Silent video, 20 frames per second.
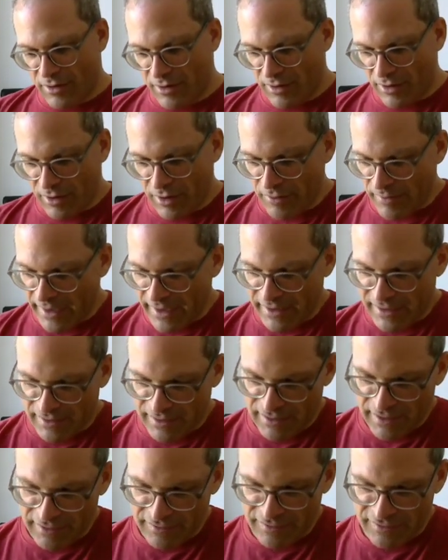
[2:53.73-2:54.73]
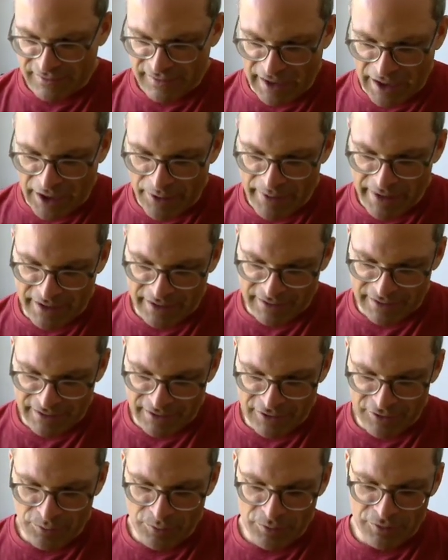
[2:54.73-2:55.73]
all right, let's directly
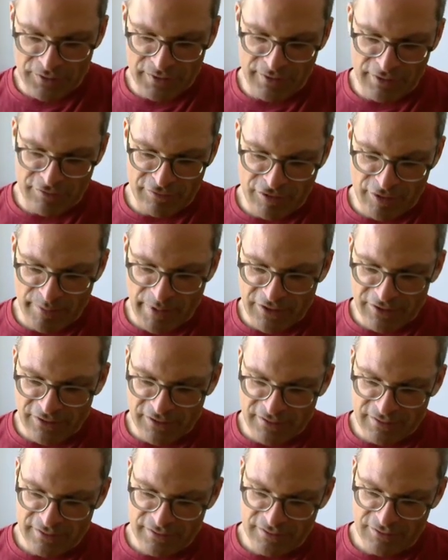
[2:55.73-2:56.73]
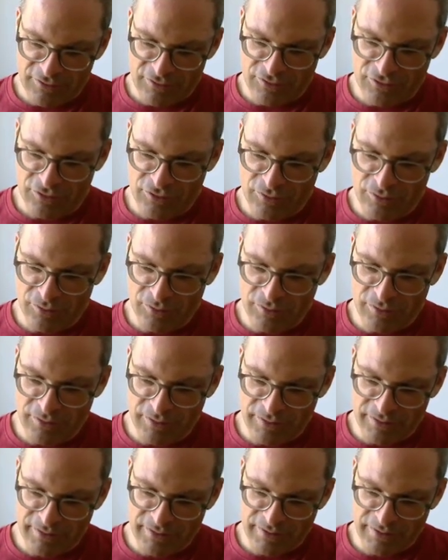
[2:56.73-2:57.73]
use this information
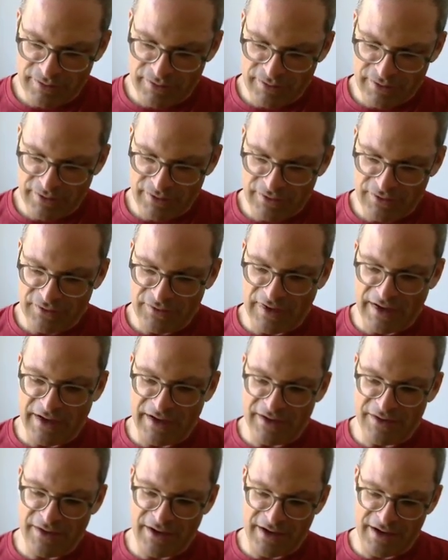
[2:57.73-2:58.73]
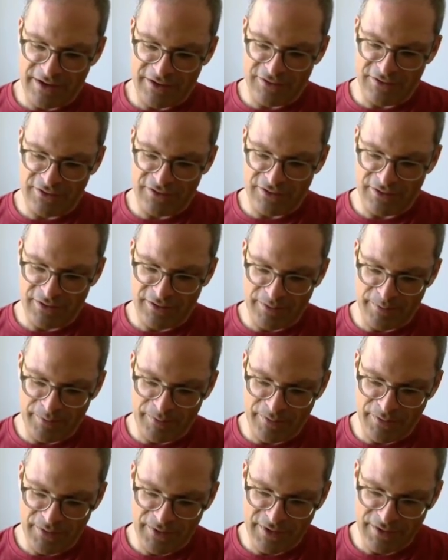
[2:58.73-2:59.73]
to say that
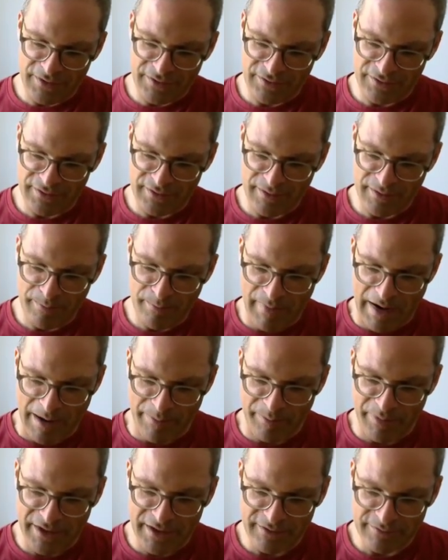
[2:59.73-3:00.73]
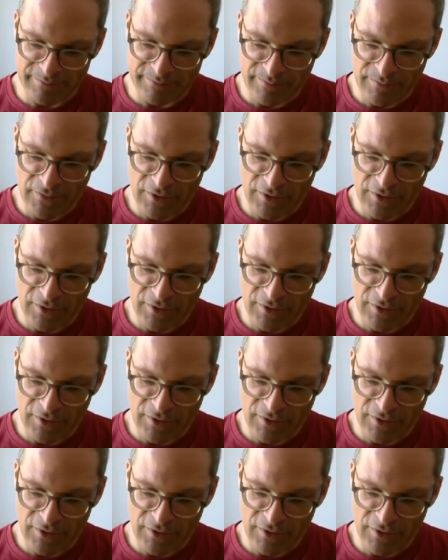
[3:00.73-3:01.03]
this mapping